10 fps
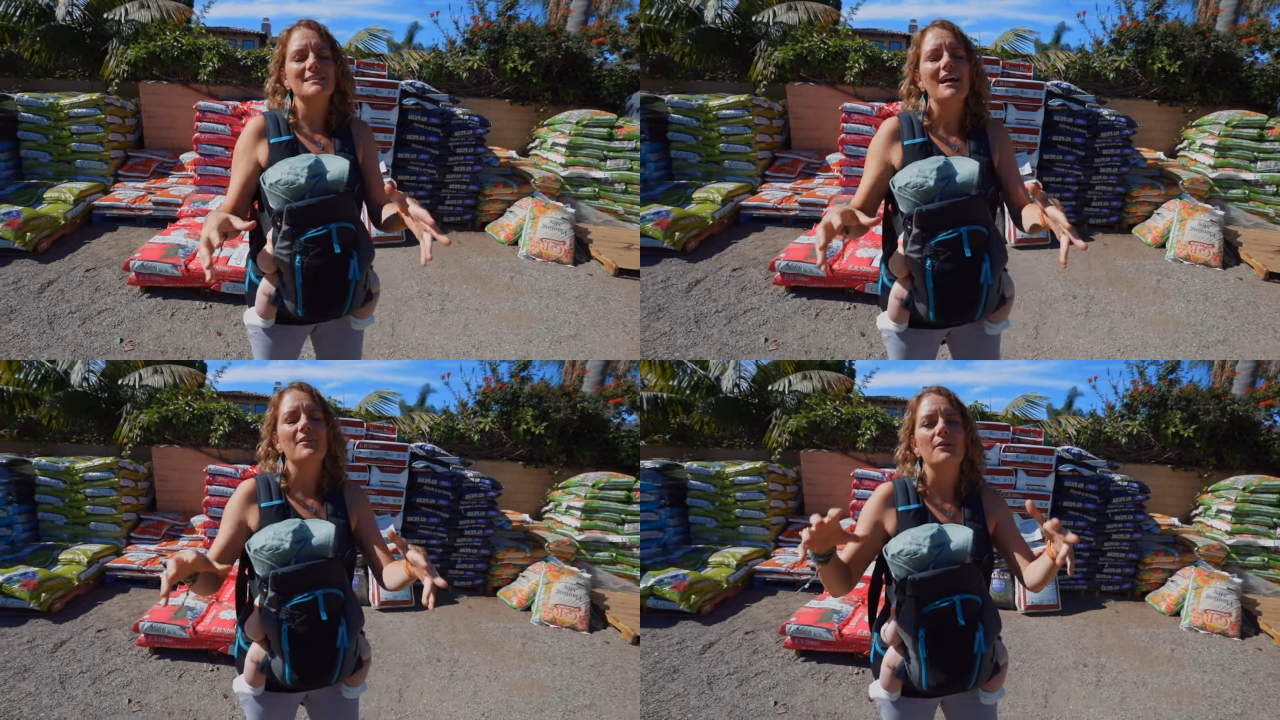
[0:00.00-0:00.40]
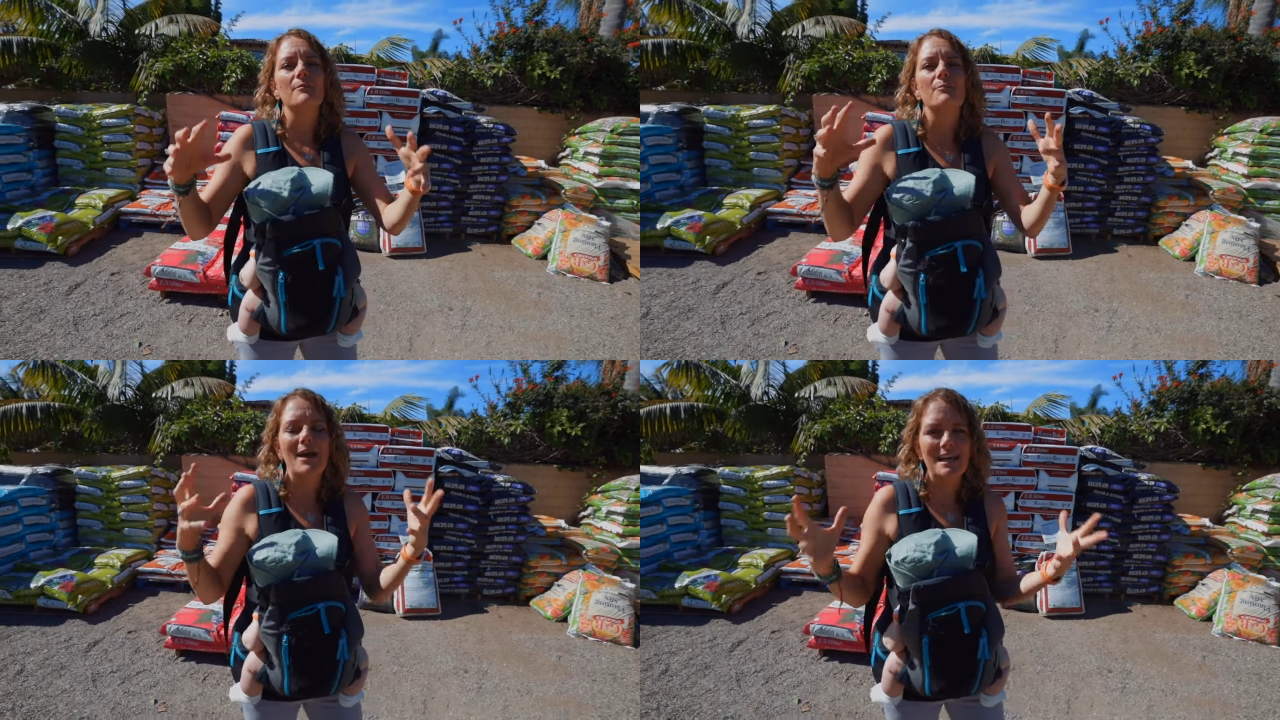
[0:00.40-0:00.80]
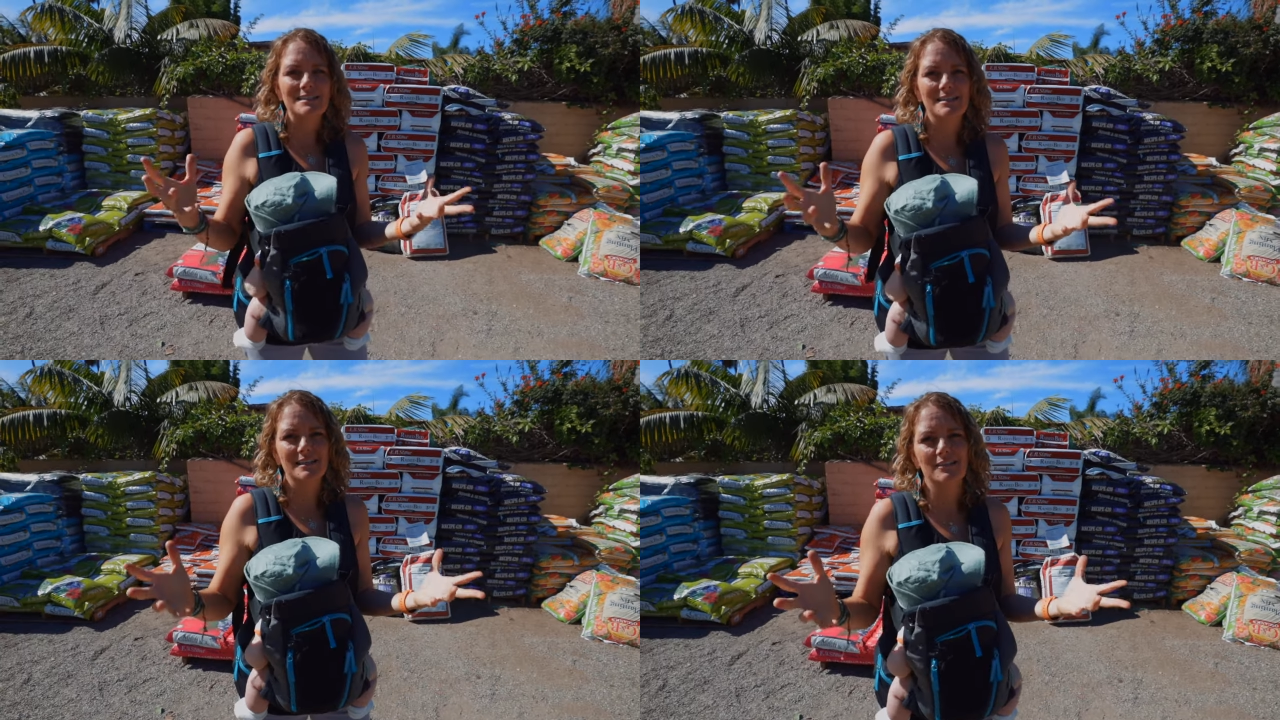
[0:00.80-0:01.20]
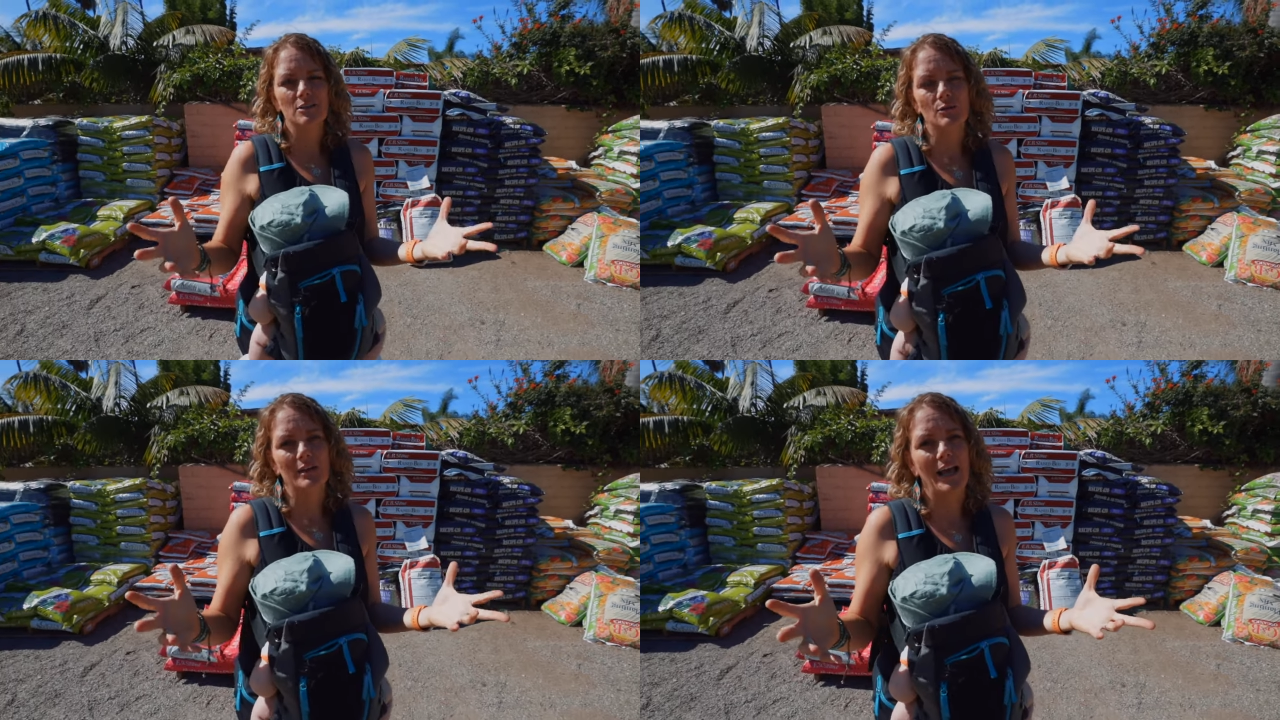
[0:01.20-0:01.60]
not the best thing that
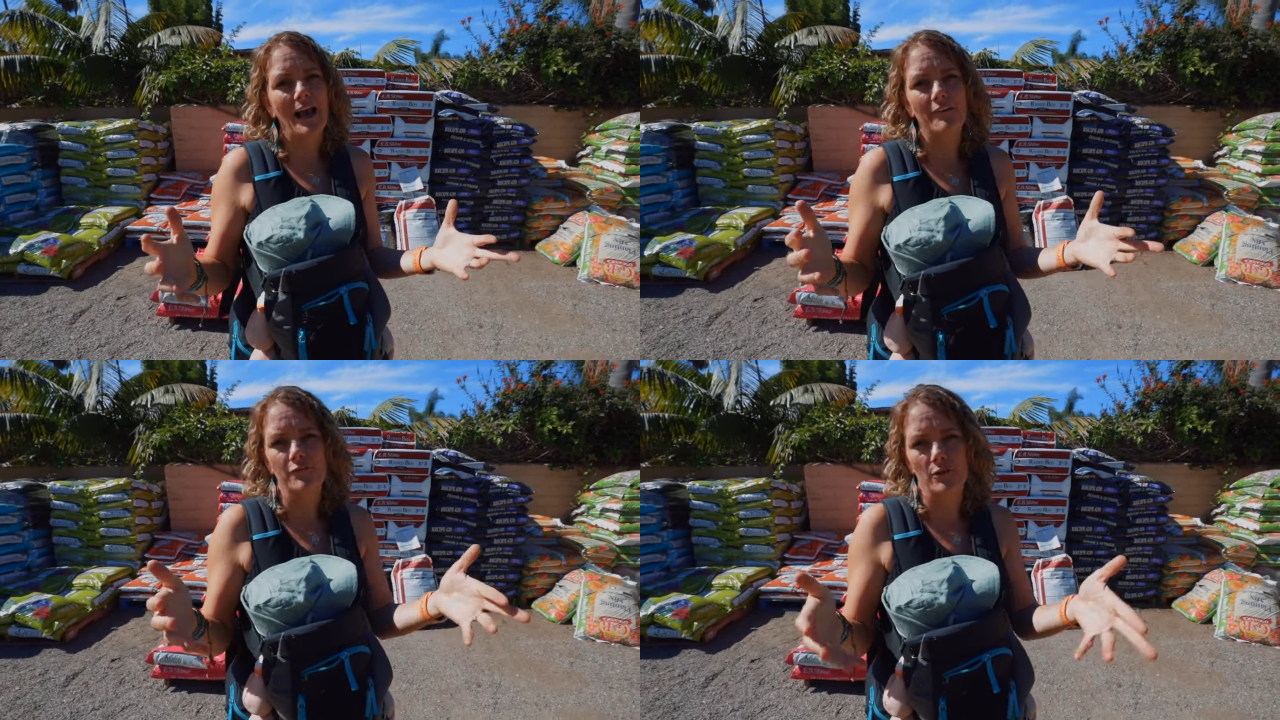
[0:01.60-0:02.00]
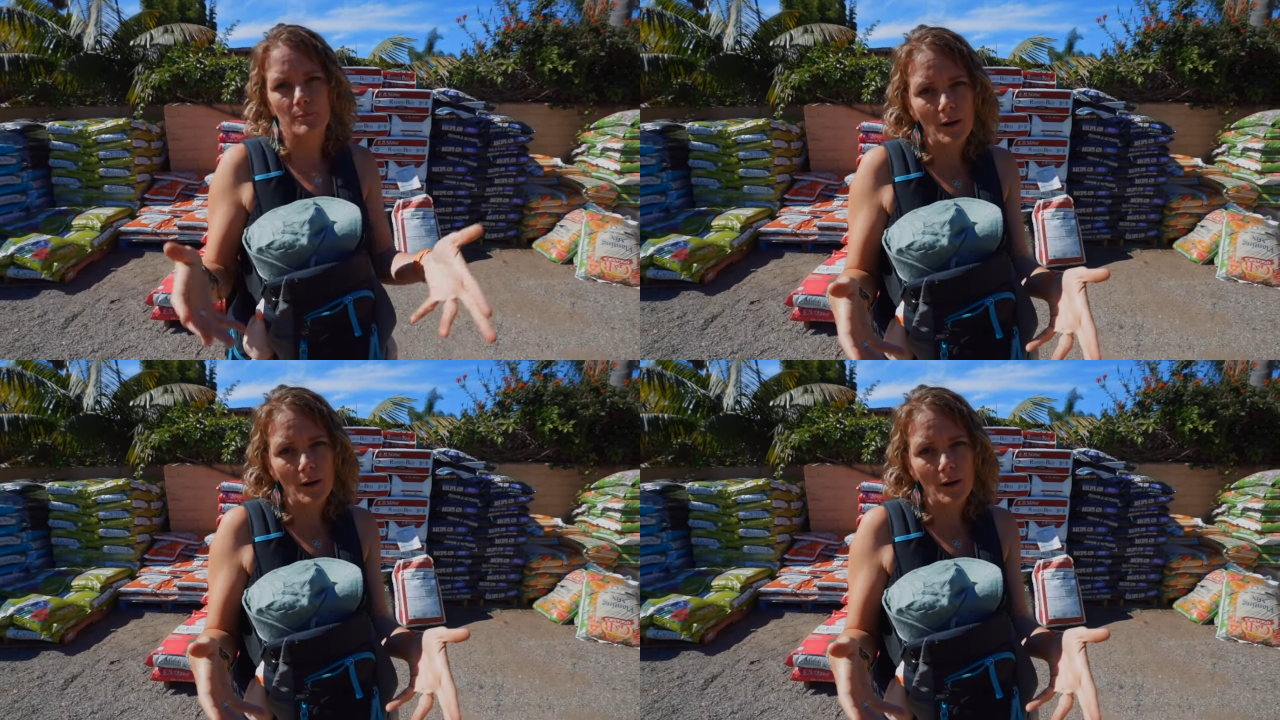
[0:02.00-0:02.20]
you can have for a